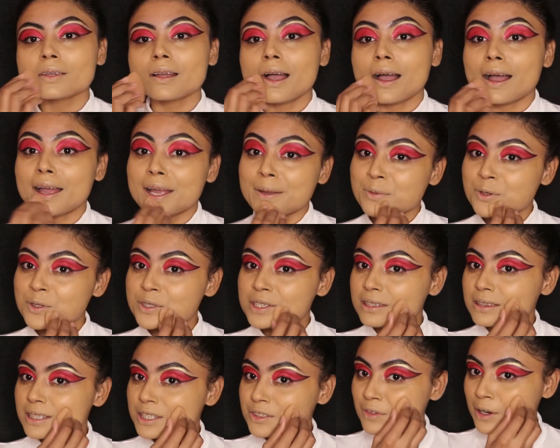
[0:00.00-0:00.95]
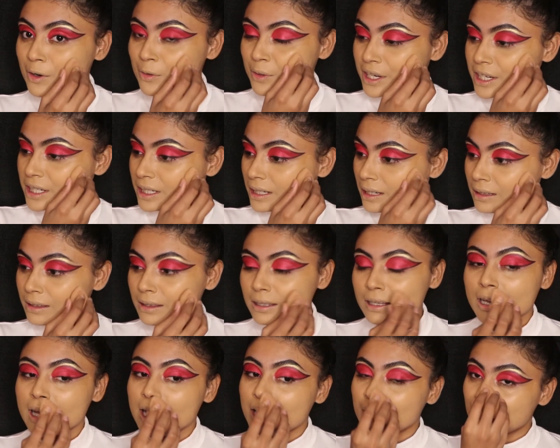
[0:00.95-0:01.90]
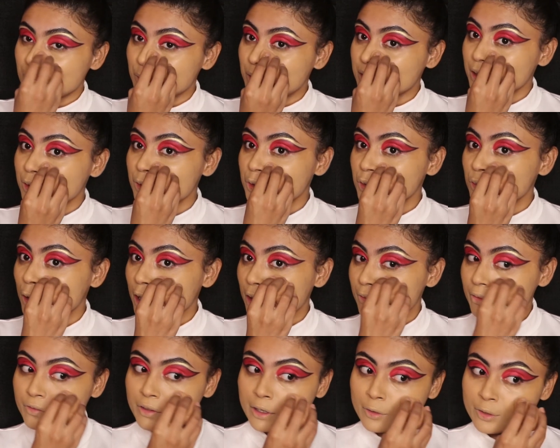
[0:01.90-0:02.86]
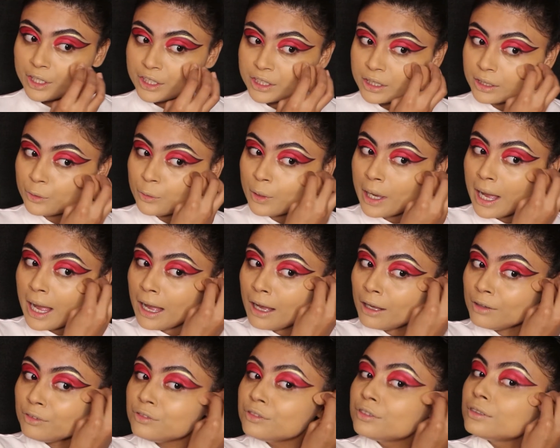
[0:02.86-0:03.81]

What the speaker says: I am using this foundation. You can use whatever foundation you have.